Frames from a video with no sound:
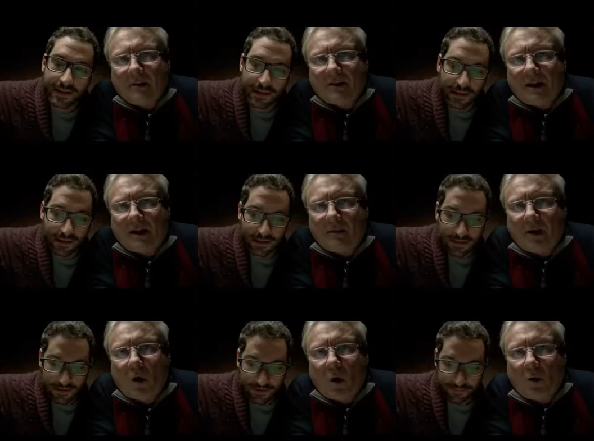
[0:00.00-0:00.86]
Speaker 1: take my
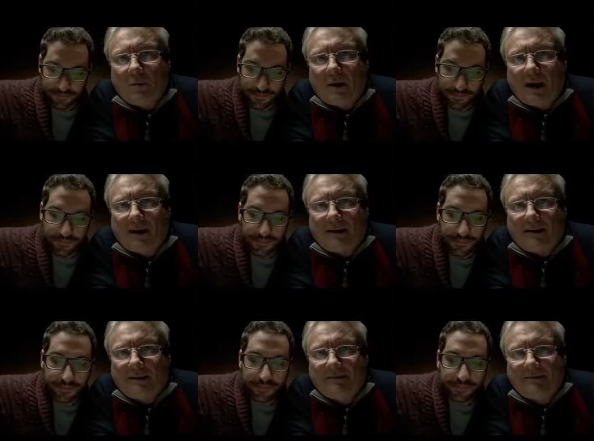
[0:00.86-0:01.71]
cold
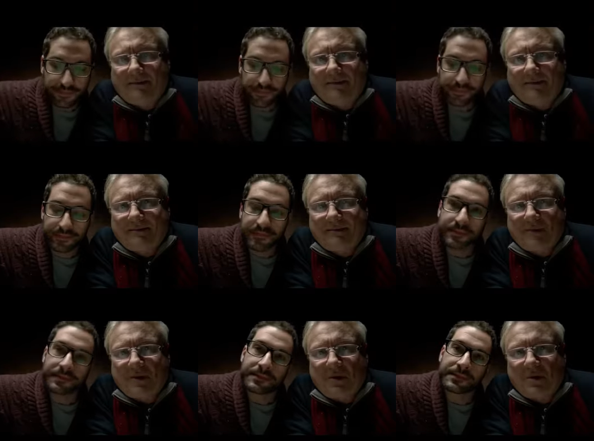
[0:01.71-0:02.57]
bath,
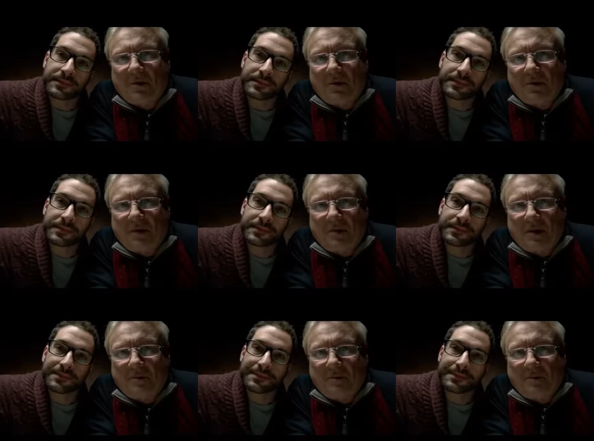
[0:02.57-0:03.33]
which is good for me.